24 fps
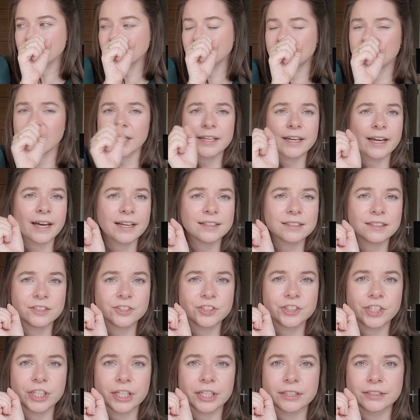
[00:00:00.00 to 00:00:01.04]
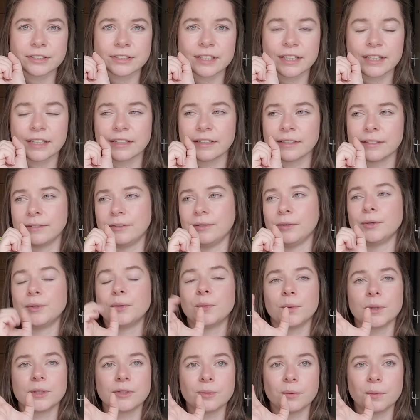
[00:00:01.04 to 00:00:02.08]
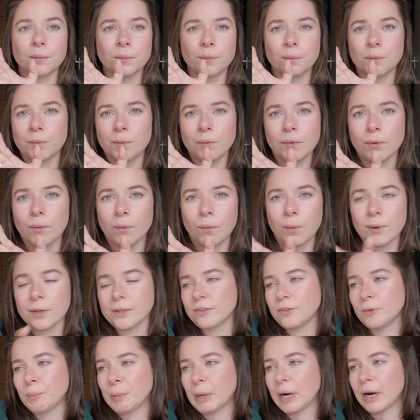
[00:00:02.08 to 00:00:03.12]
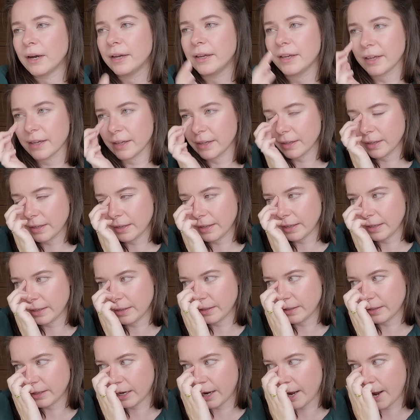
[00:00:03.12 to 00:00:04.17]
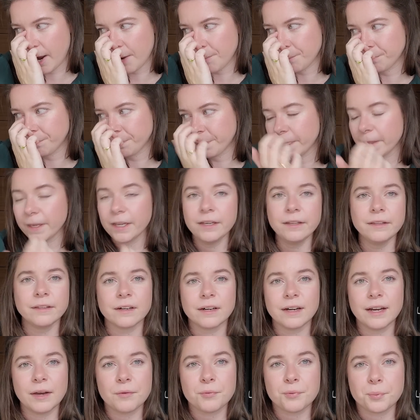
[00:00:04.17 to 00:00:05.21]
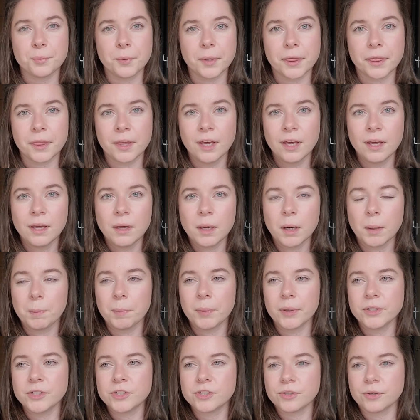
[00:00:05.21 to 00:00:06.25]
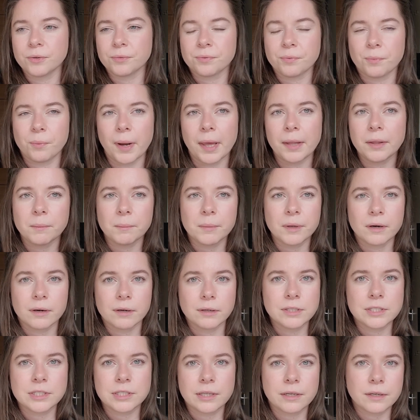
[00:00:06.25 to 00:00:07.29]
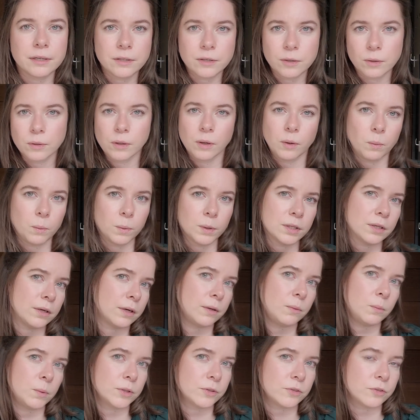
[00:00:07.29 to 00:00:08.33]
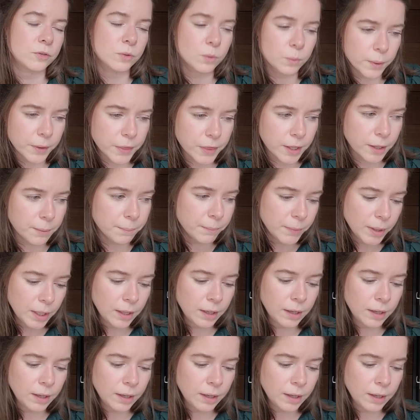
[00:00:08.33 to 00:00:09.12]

like a headless chicken and don't know what to want to buy, and then I'm either left with a bunch of random yarns that I don't know what I want to do with them